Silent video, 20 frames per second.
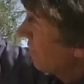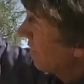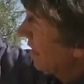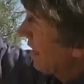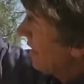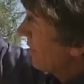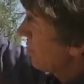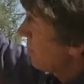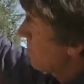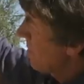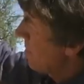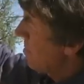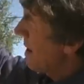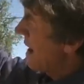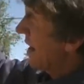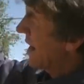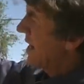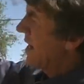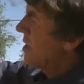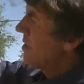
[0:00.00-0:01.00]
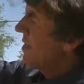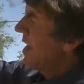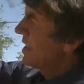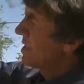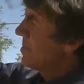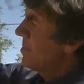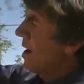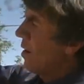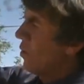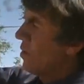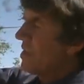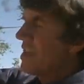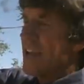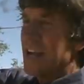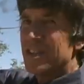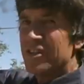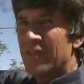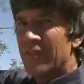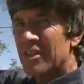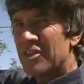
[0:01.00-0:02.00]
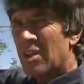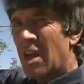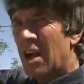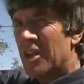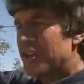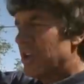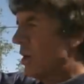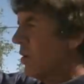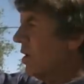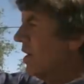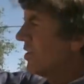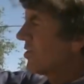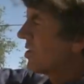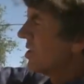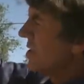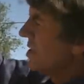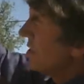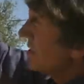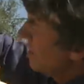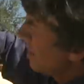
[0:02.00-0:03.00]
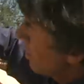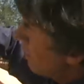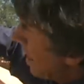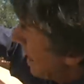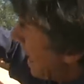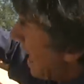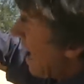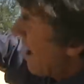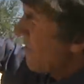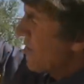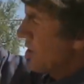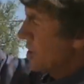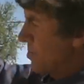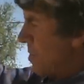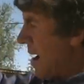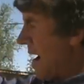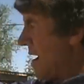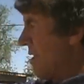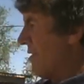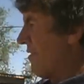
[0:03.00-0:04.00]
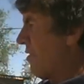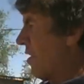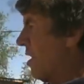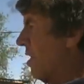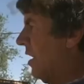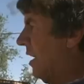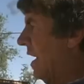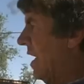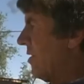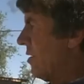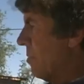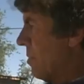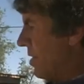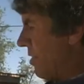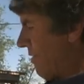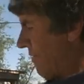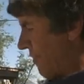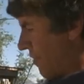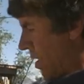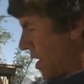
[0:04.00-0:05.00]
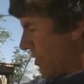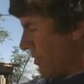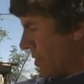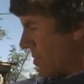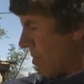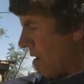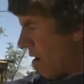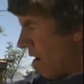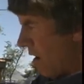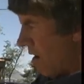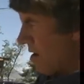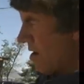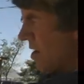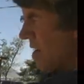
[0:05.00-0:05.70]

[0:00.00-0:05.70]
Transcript: the leather, but back here, and that's about where the edge of this concho is, about a ½ inch behind the front of the leather. But the front of the bar